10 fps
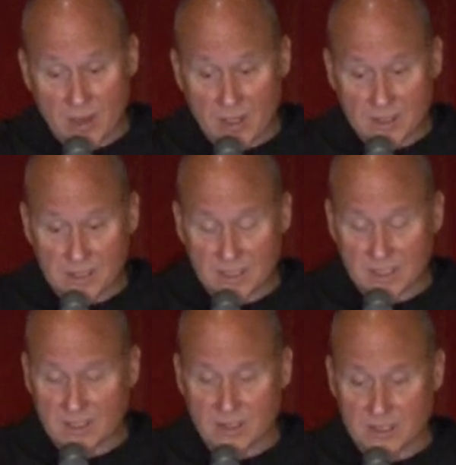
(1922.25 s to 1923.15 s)
causing
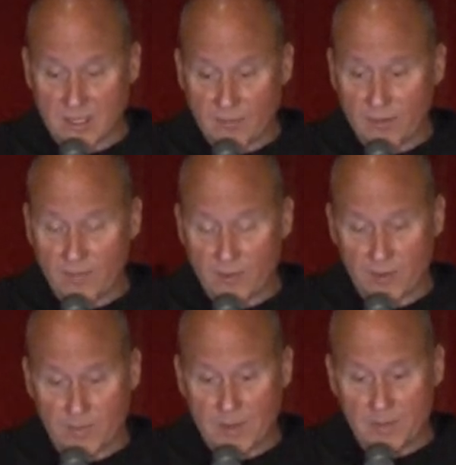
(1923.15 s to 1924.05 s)
such suffering for the
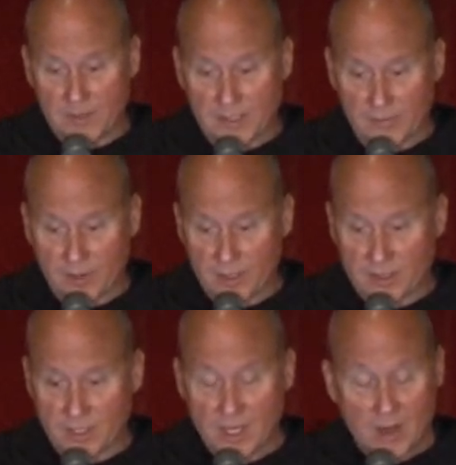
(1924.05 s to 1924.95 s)
people in this
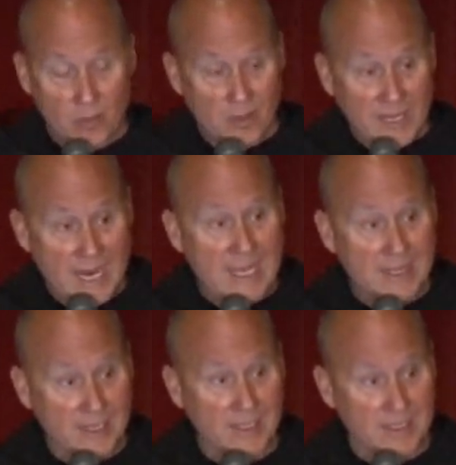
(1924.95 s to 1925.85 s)
village were
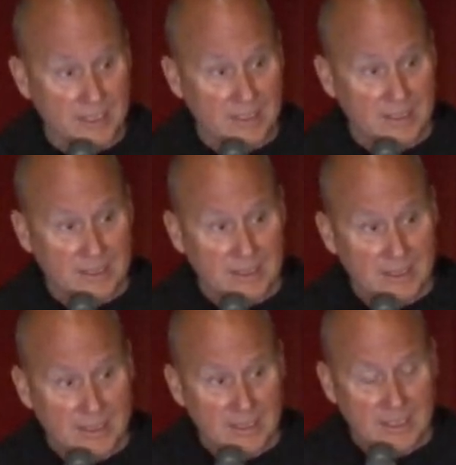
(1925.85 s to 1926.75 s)
Catholic.
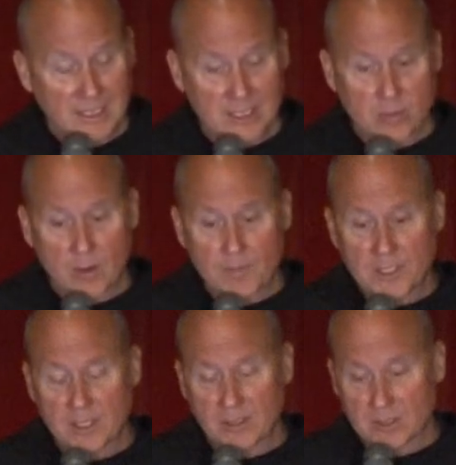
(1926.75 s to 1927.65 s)
In this one
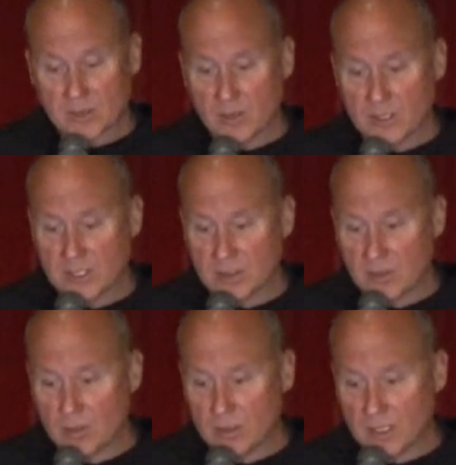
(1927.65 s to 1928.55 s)
particular story, she
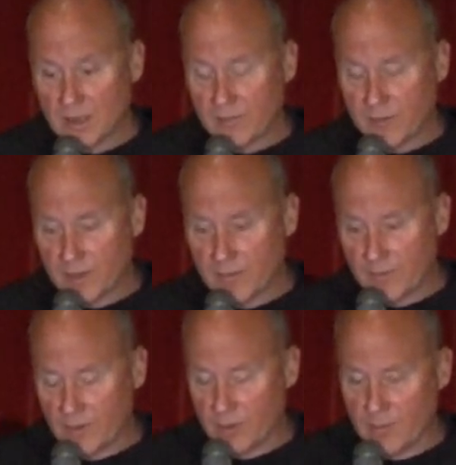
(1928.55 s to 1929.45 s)
told of, of
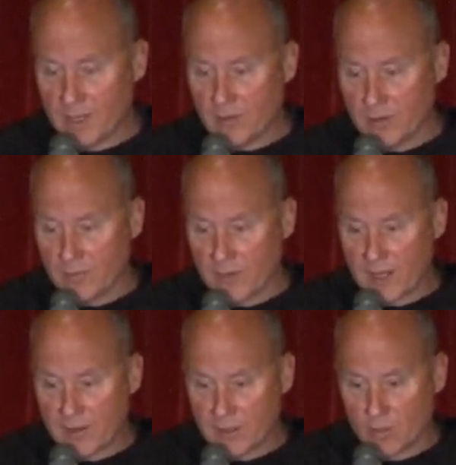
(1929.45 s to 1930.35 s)
her mother and her
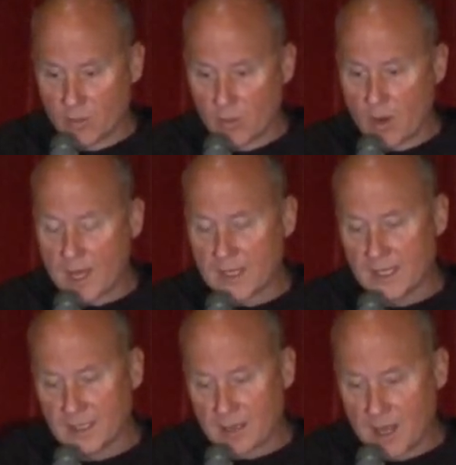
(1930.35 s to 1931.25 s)
father that were walking,
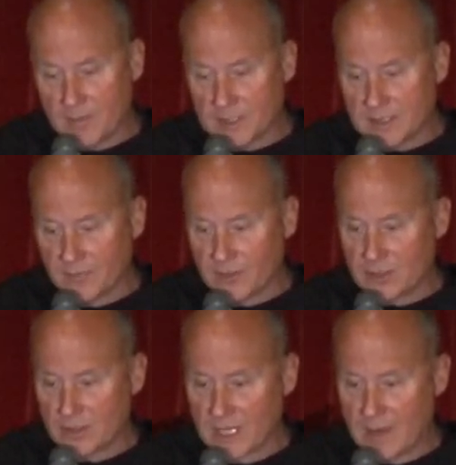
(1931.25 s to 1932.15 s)
and a communist
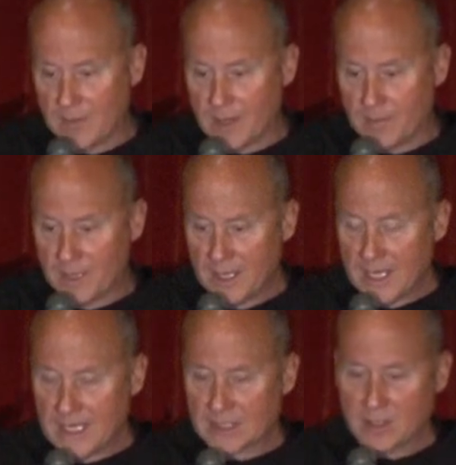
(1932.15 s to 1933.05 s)
official came up
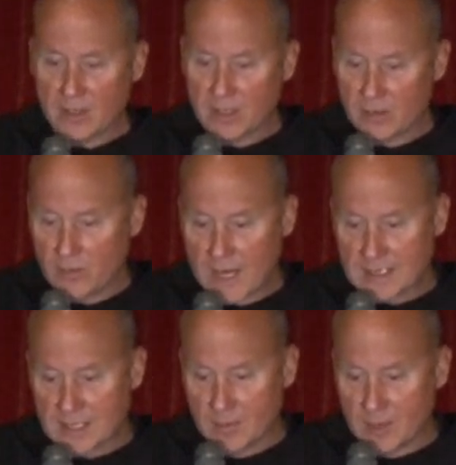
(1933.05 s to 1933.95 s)
and started
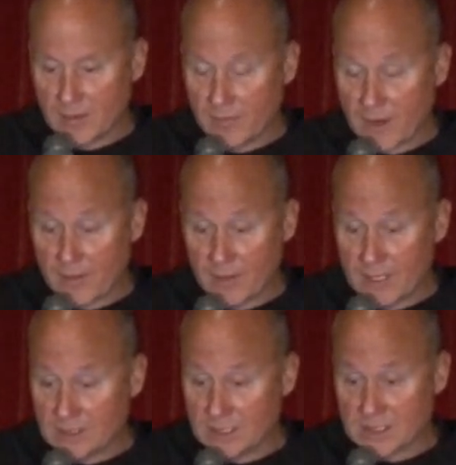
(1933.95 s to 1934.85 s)
harassing her mother, father,
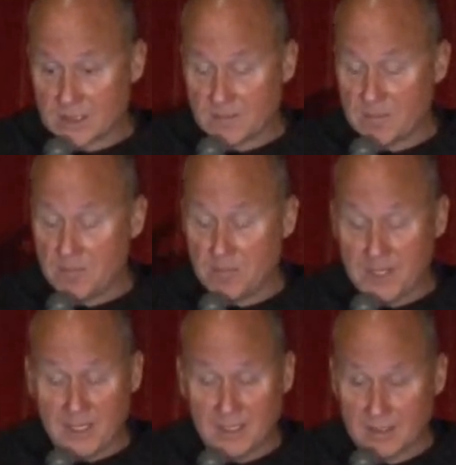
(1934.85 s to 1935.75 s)
and just
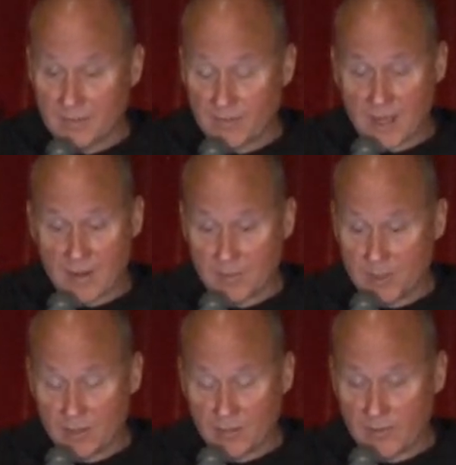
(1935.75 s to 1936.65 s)
beat the father,
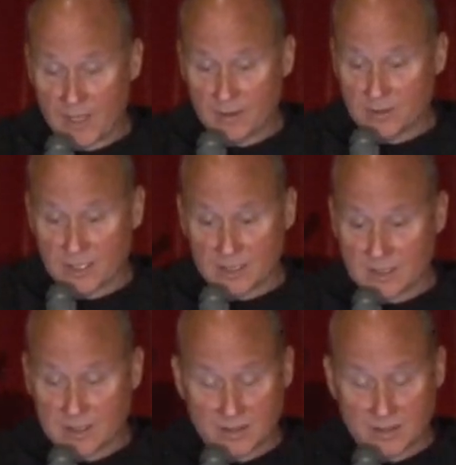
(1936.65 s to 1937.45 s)
beat her father, just